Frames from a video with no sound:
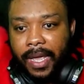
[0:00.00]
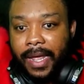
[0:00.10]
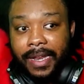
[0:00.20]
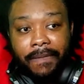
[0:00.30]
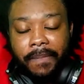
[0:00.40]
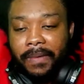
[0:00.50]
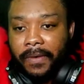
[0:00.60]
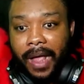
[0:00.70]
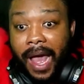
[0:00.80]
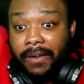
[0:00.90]
they've been
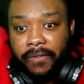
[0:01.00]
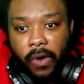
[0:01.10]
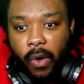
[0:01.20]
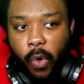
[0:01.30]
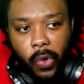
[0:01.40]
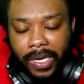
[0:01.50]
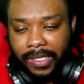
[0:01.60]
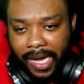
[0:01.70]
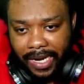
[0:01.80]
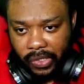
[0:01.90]
forgotten for a whole
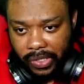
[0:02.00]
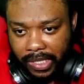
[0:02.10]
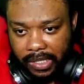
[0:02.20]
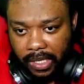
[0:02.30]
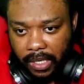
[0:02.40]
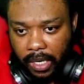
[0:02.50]
entire season.